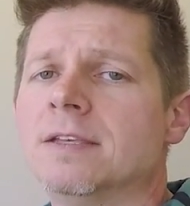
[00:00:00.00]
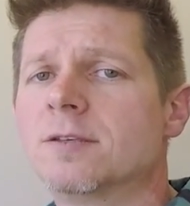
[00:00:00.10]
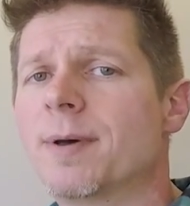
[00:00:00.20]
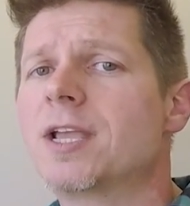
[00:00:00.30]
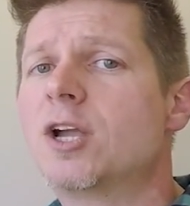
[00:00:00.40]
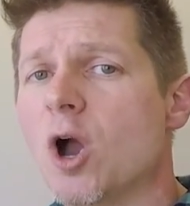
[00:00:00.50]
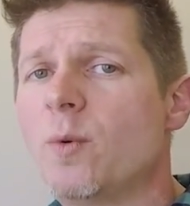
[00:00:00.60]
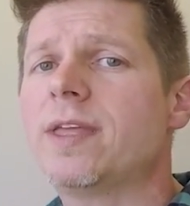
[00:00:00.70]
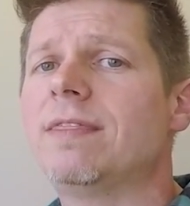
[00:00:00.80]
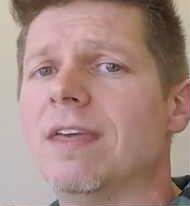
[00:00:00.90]
So by
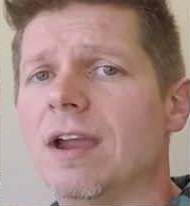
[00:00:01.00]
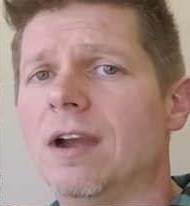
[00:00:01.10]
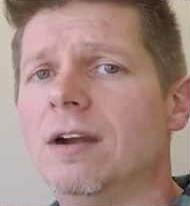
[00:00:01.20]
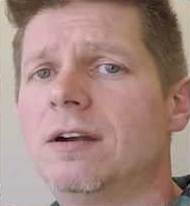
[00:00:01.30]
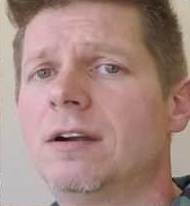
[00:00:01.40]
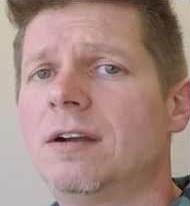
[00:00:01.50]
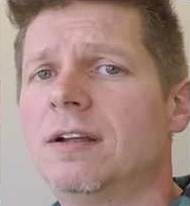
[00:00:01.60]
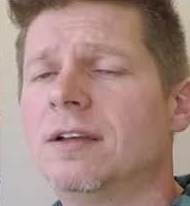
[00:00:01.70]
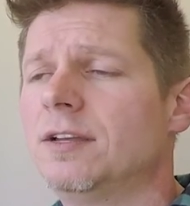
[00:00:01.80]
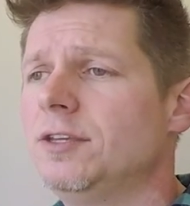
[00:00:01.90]
going there,
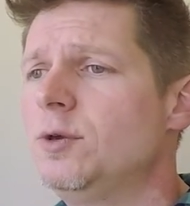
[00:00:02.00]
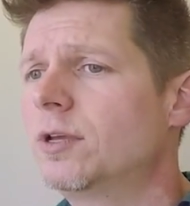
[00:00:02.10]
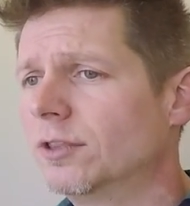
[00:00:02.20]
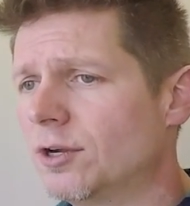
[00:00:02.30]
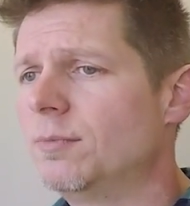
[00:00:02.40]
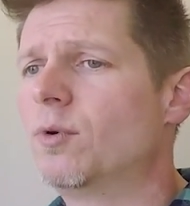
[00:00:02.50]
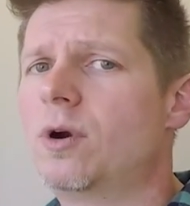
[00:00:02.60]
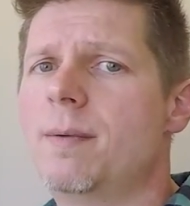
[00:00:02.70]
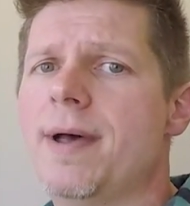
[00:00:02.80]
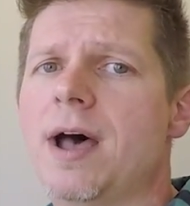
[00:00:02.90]
you can learn
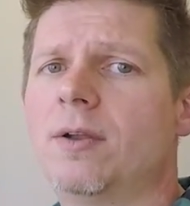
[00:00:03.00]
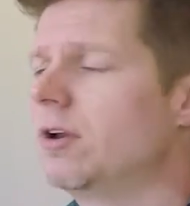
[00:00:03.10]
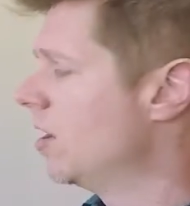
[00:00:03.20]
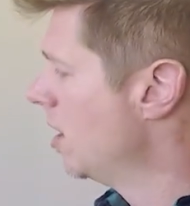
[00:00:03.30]
more about